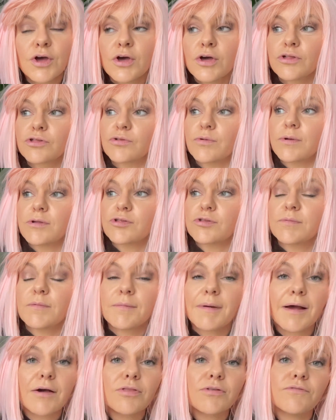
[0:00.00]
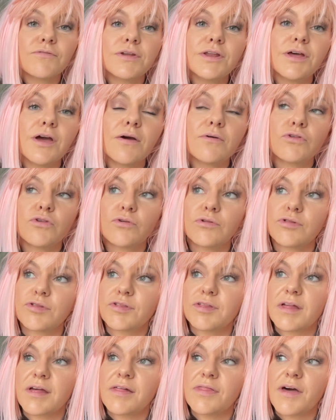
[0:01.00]
So in some of my other videos you'll
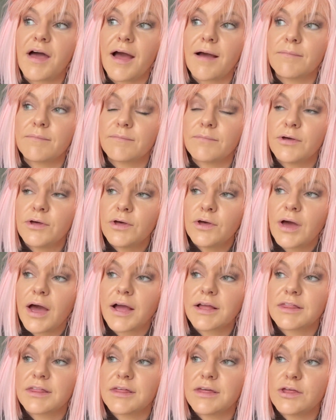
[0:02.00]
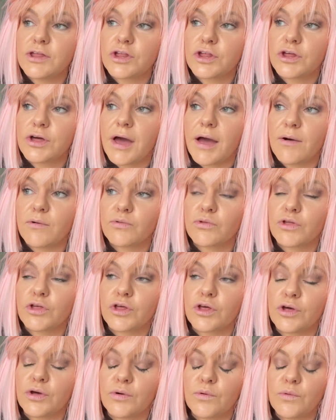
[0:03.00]
see that I teach you how
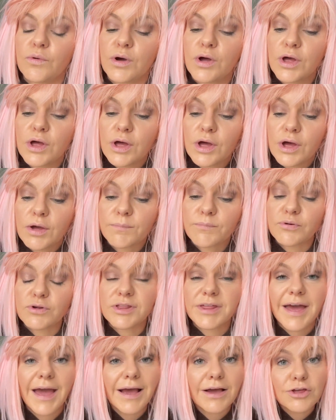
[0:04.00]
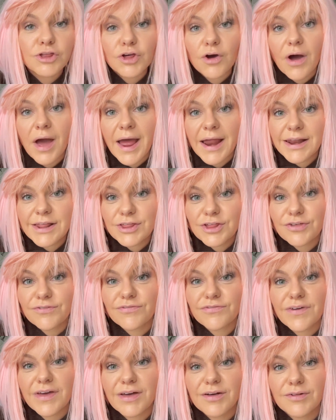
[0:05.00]
to protect your energy
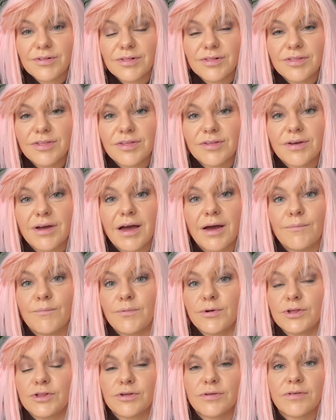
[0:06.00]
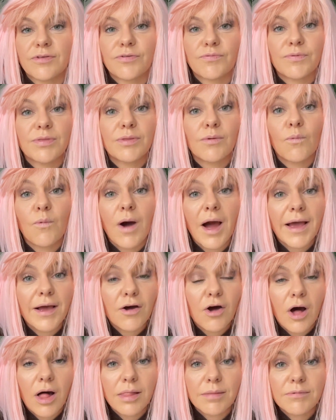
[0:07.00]
field, and we do this in the white
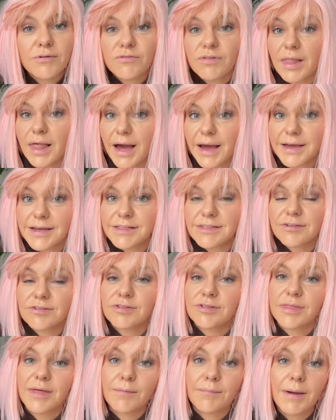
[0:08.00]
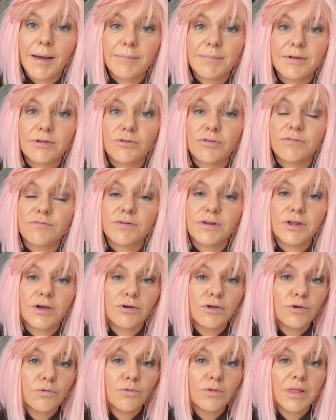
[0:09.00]
column of light, so that might be another video
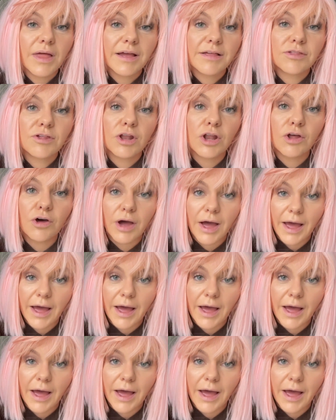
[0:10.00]
you would like to look